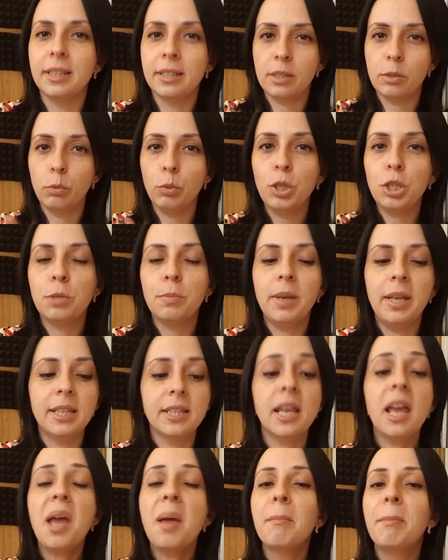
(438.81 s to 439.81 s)
which means
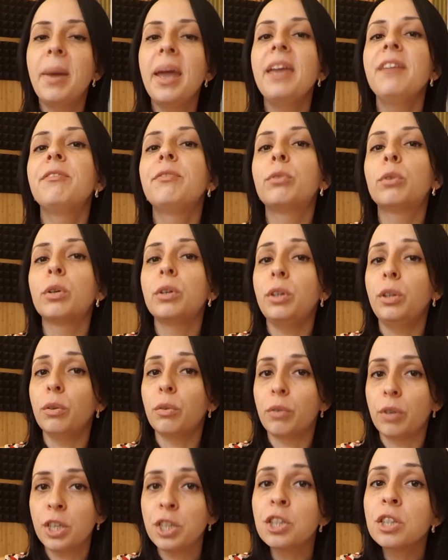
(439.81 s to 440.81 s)
pay for your
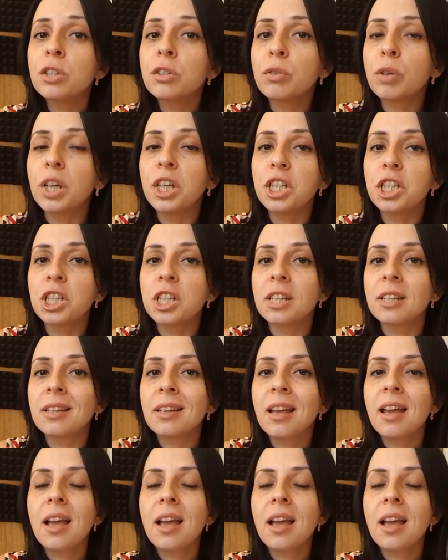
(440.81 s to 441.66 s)
registration,